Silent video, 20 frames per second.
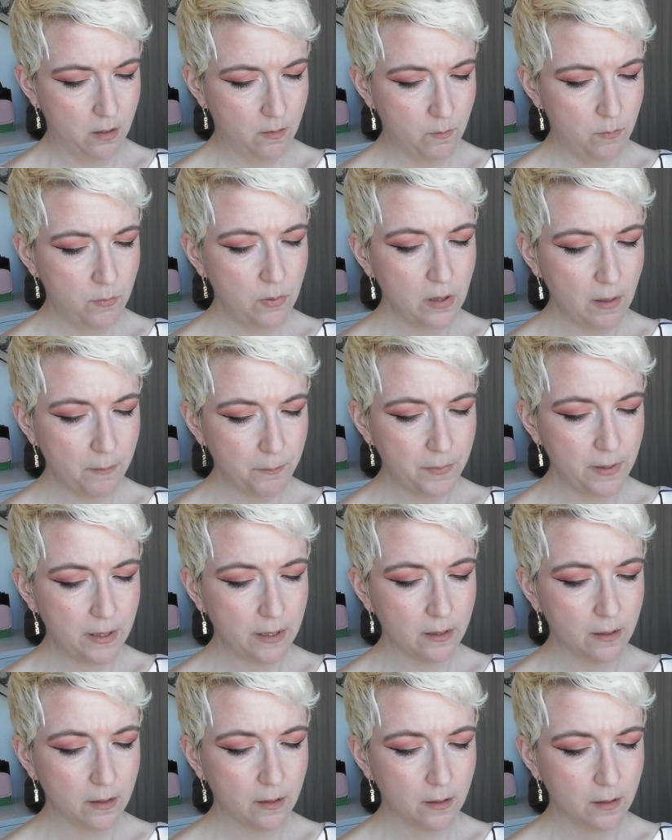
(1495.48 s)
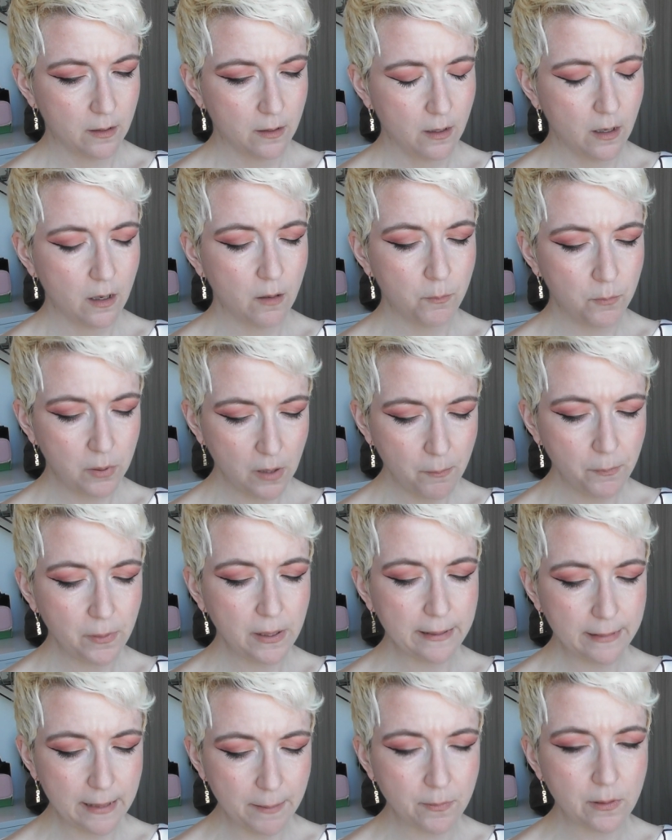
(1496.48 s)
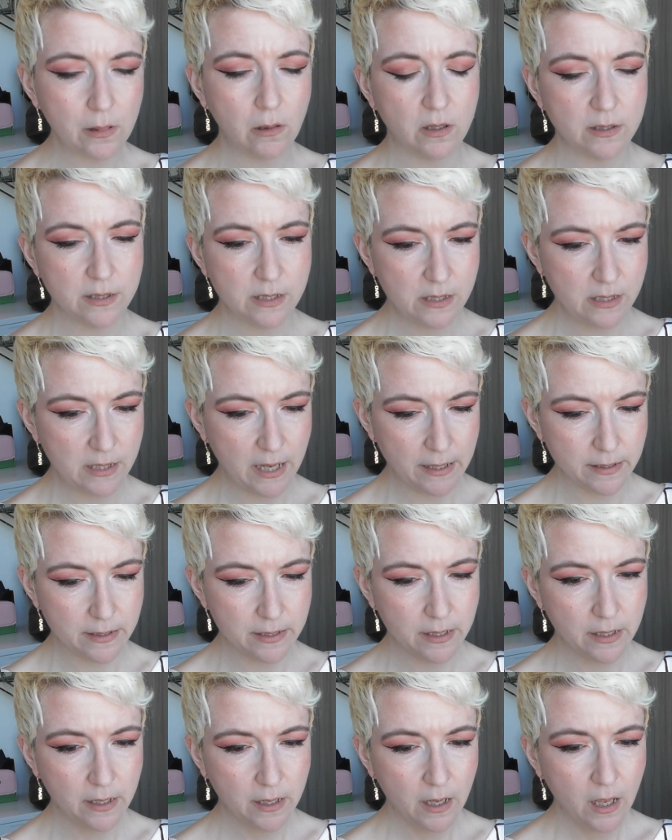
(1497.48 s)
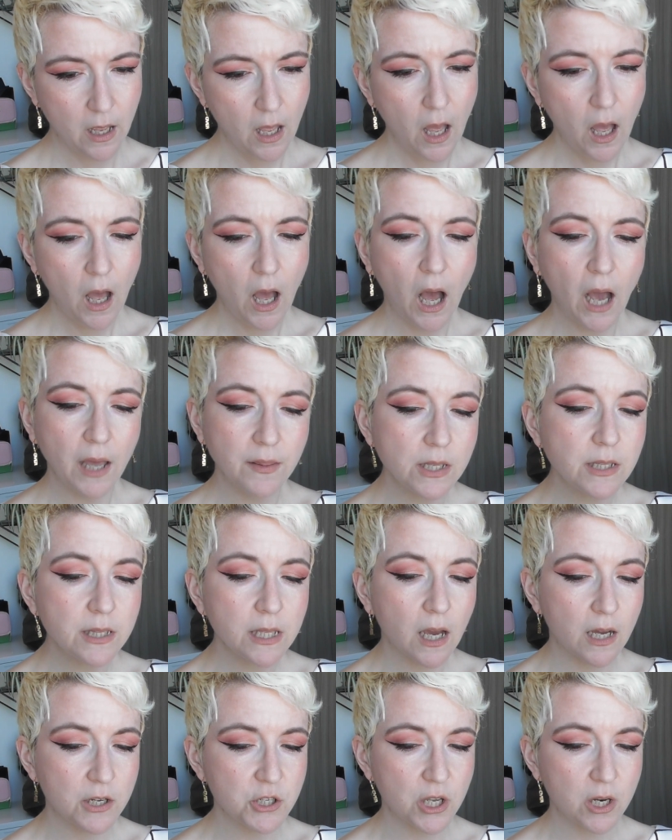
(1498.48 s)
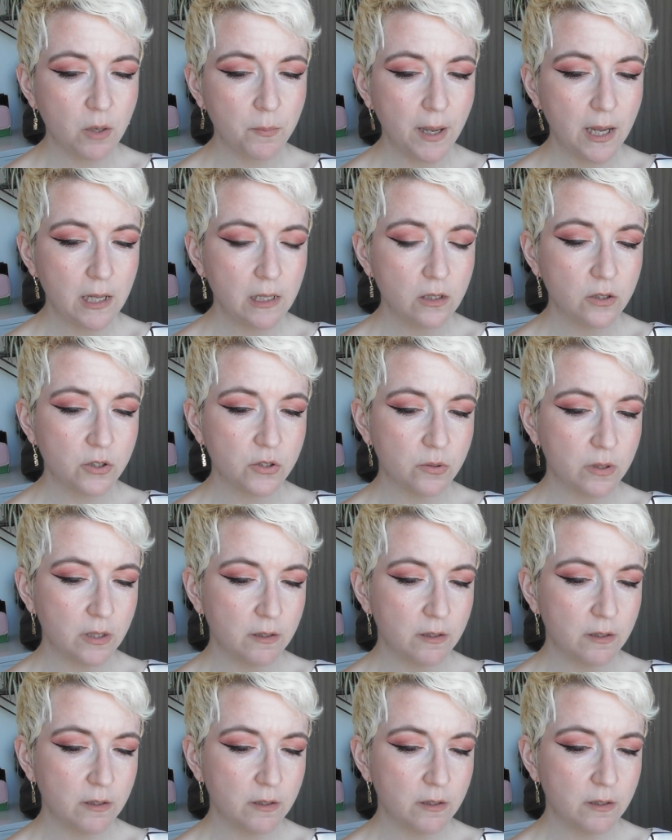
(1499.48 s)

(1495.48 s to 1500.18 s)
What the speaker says: plumping lip gloss set. I think the eyeshadow palette looks really